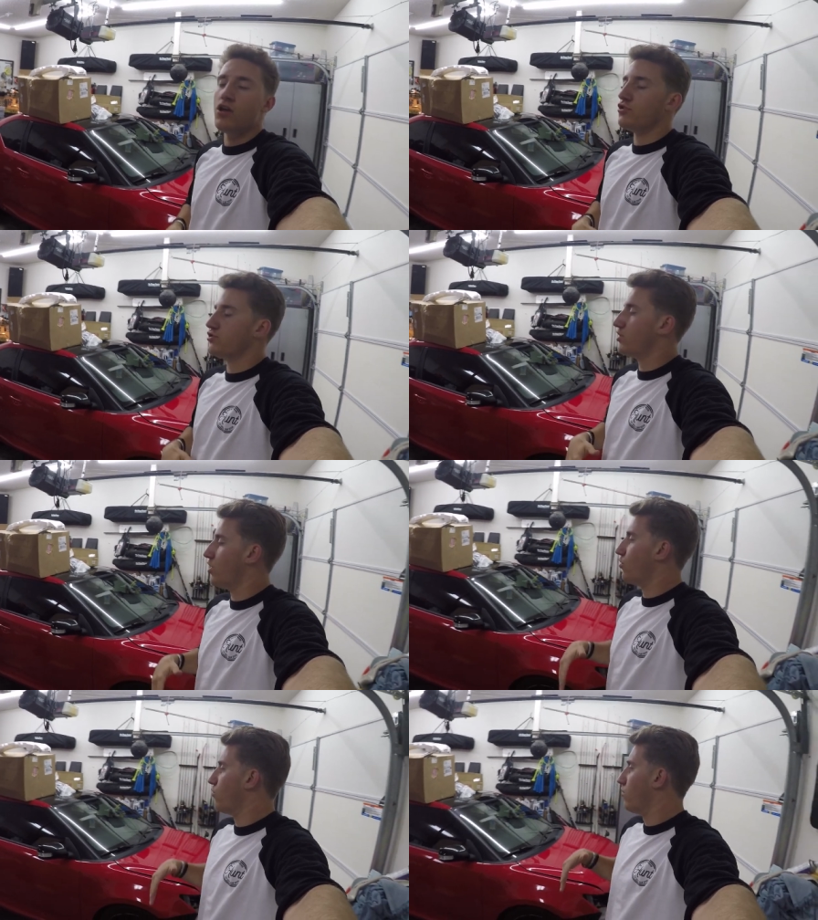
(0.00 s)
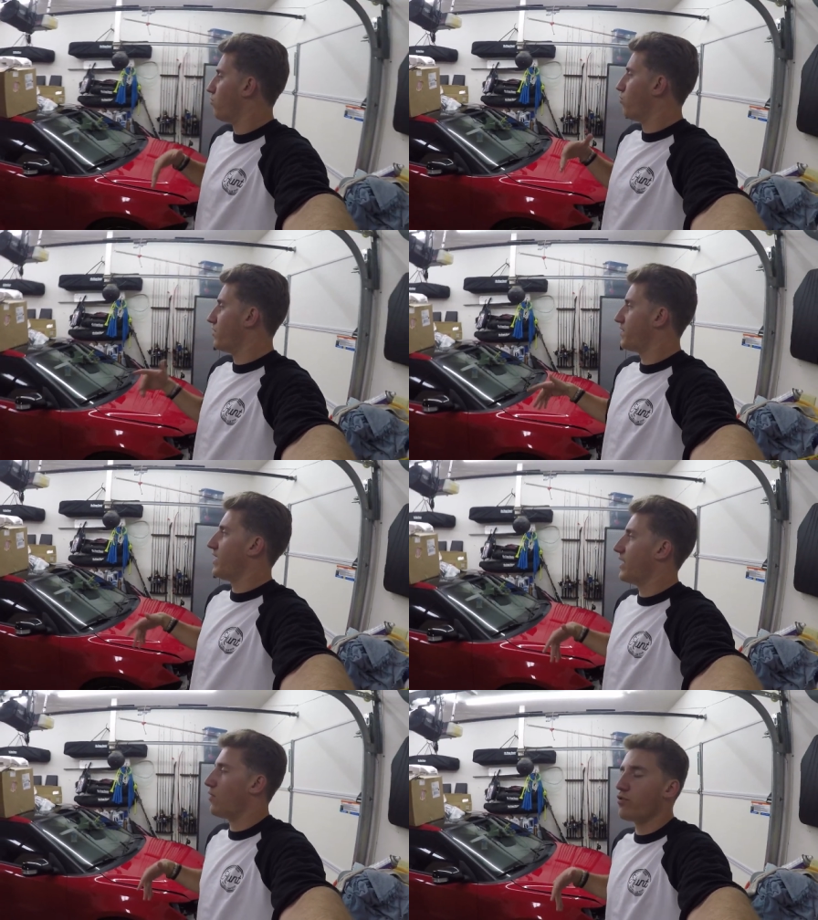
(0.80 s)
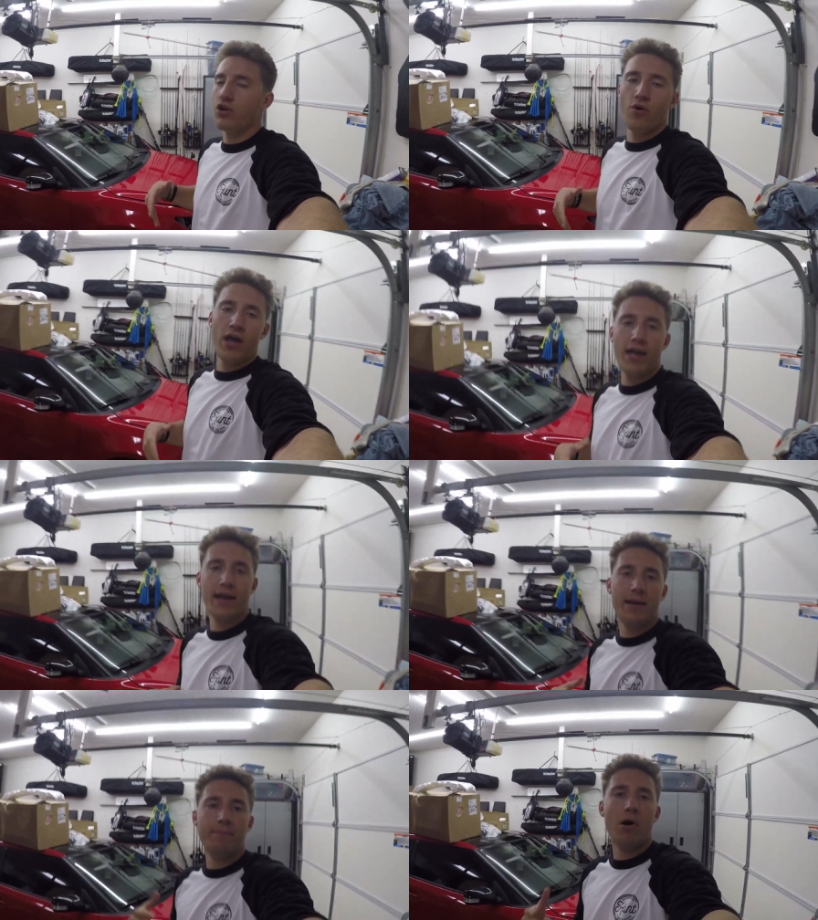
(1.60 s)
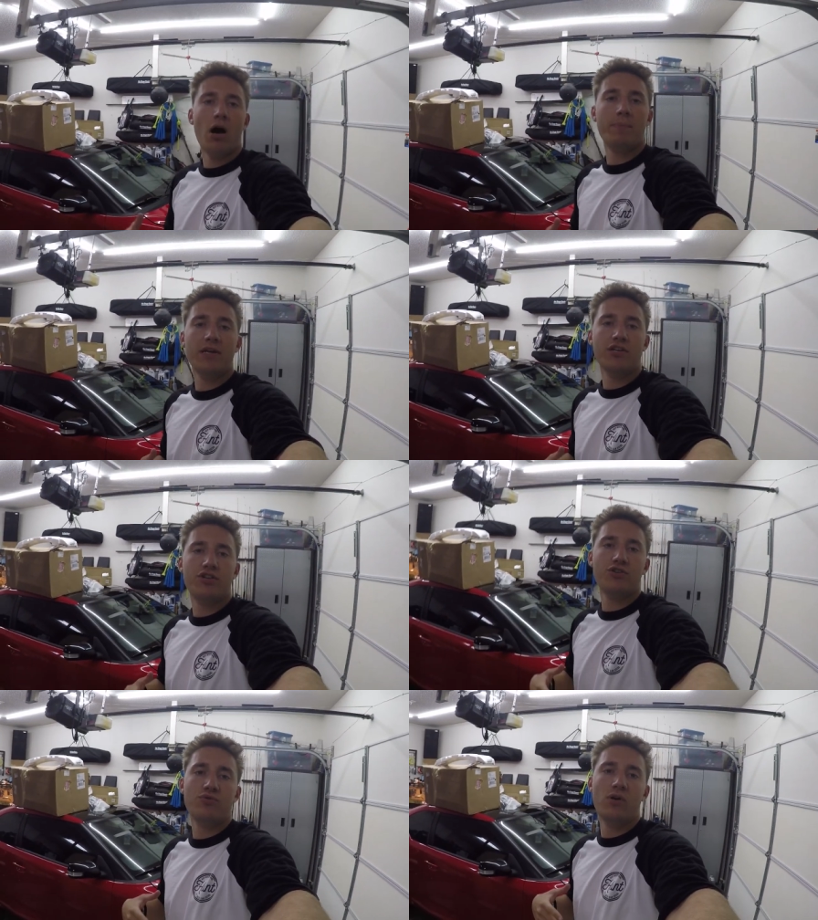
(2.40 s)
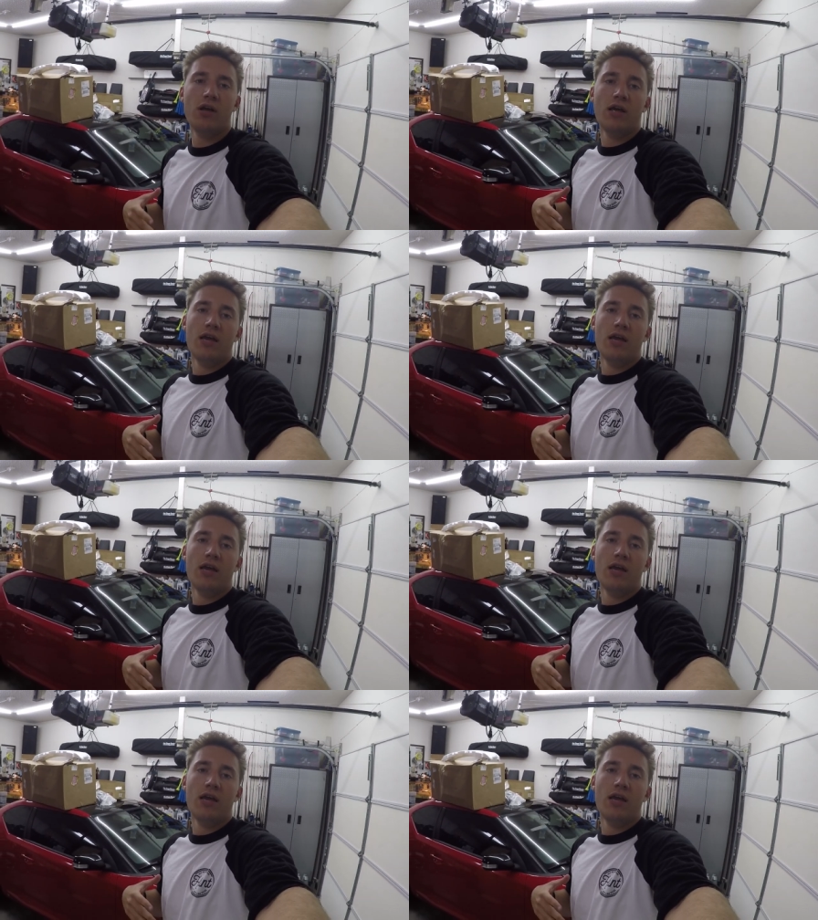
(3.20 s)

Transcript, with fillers: So one thing I want to go ahead and pop into